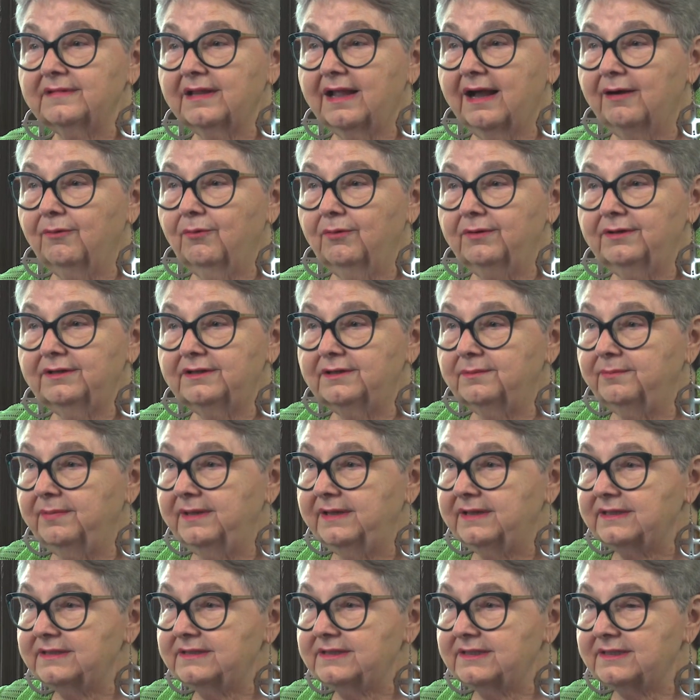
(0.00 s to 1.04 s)
I wanted to
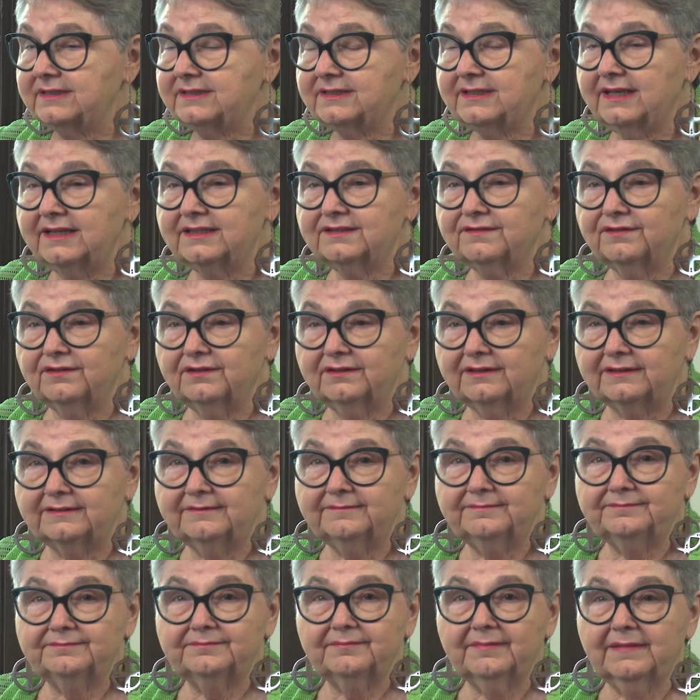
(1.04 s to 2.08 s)
be as successful
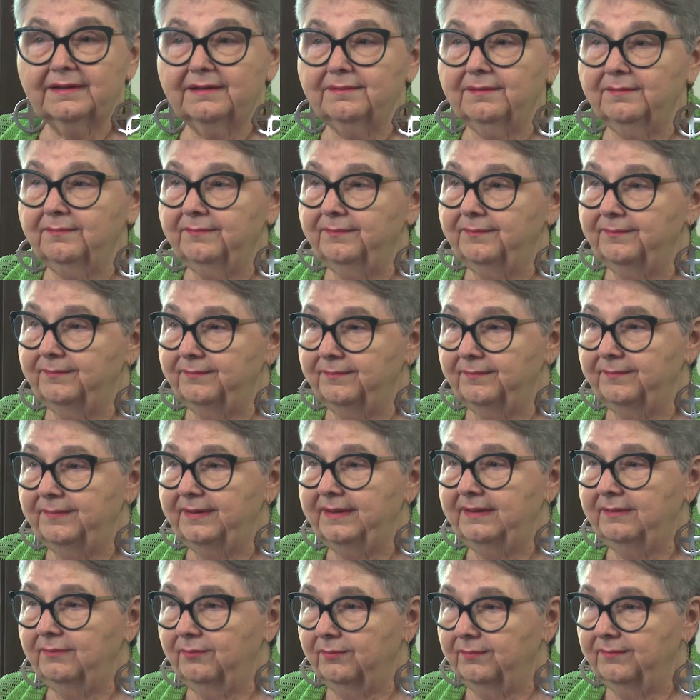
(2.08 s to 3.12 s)
and
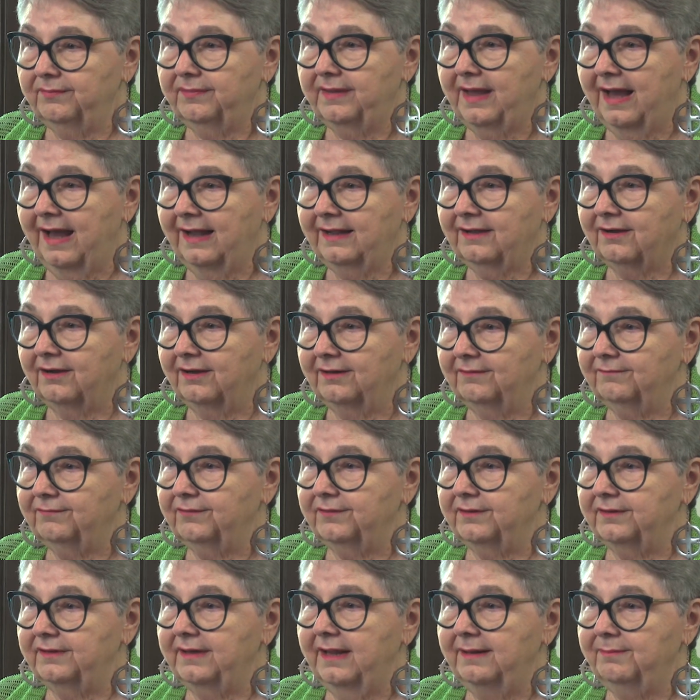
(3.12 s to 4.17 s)
be the icon for
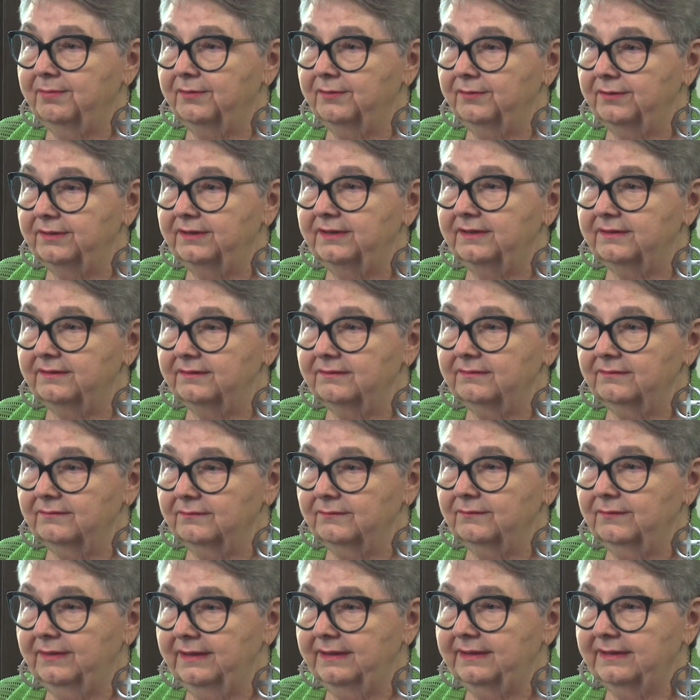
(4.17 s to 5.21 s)
the neighborhood that
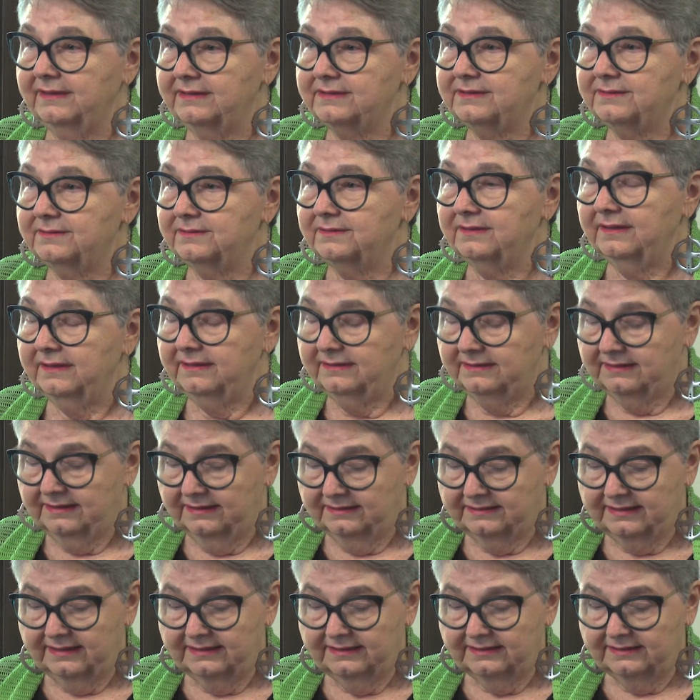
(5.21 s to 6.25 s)
we
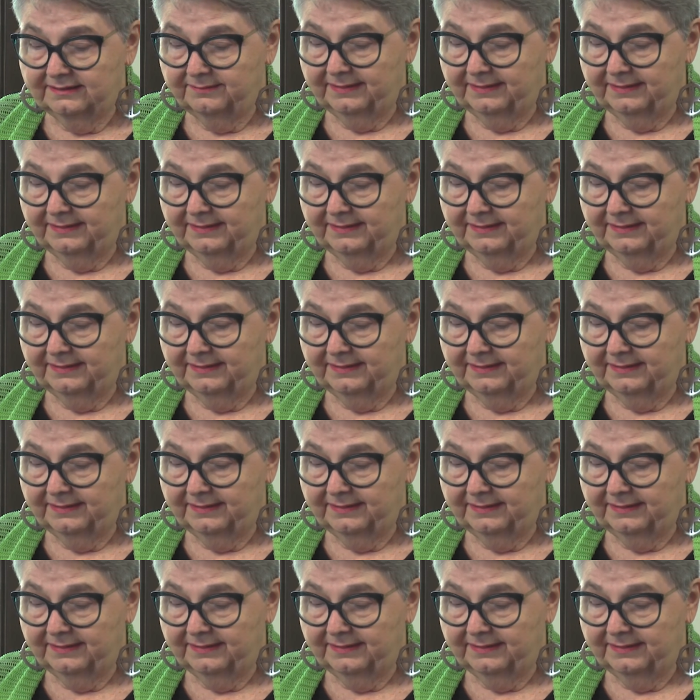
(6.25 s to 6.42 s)
intended to